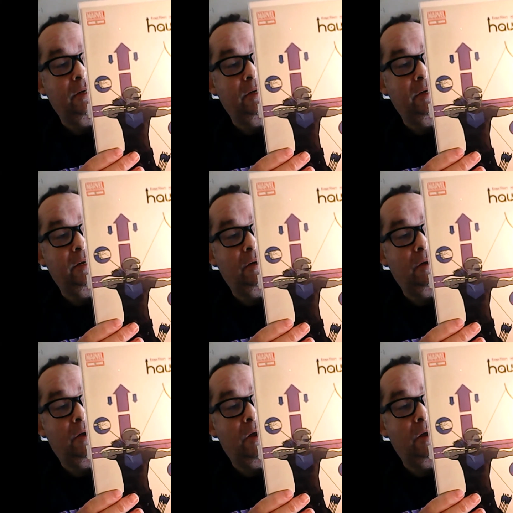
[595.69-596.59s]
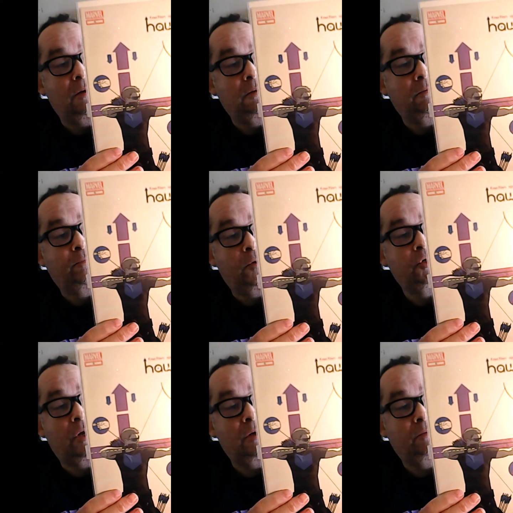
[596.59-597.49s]
and first
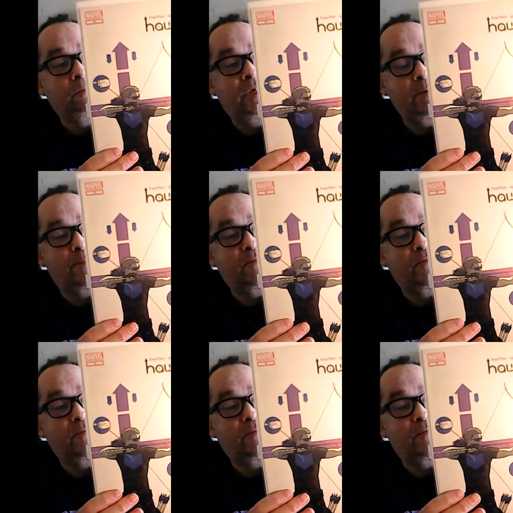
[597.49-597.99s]
team up